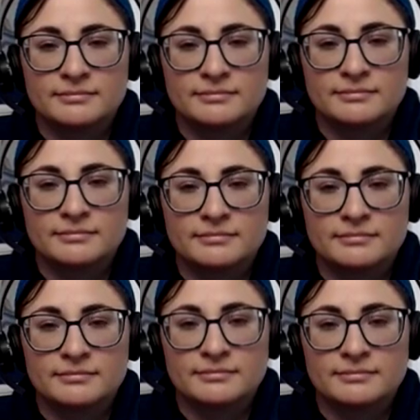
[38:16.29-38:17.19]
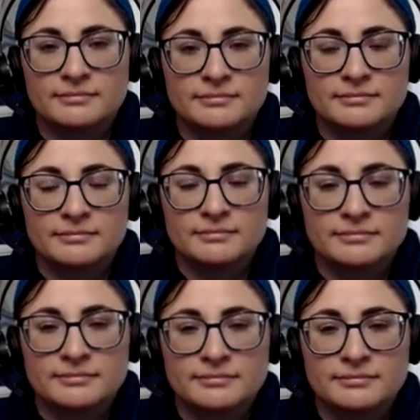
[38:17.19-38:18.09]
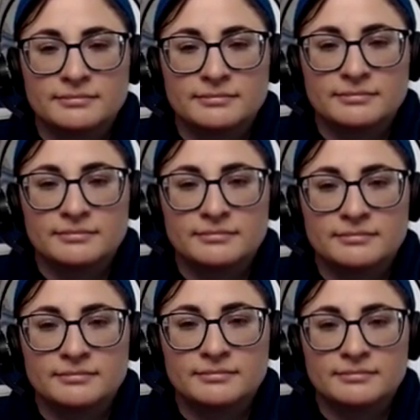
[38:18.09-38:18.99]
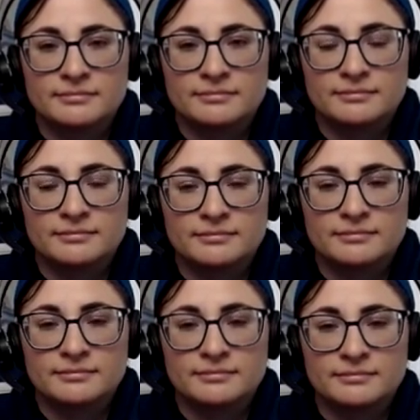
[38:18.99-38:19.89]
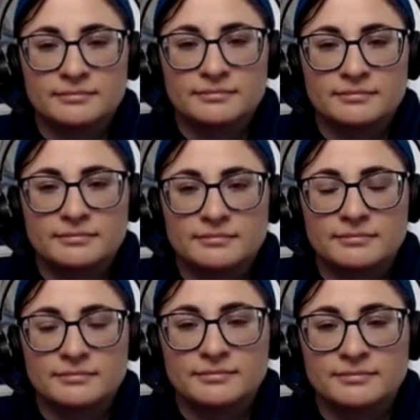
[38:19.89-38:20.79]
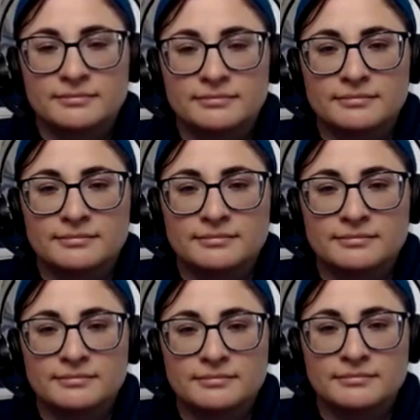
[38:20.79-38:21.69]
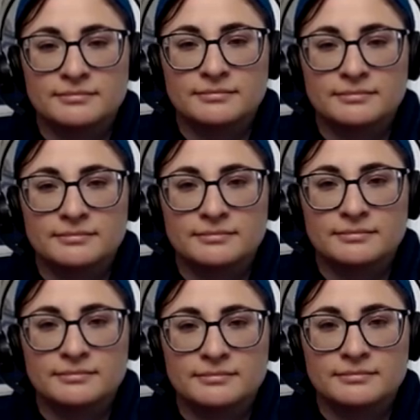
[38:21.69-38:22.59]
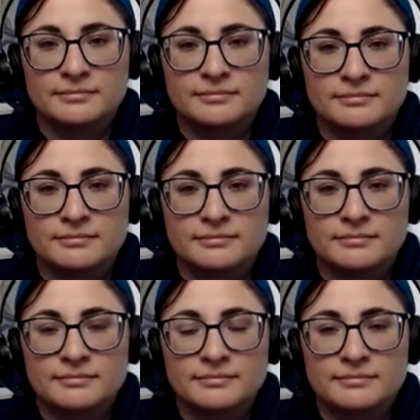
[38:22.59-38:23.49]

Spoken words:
No words are spoken by the person on screen.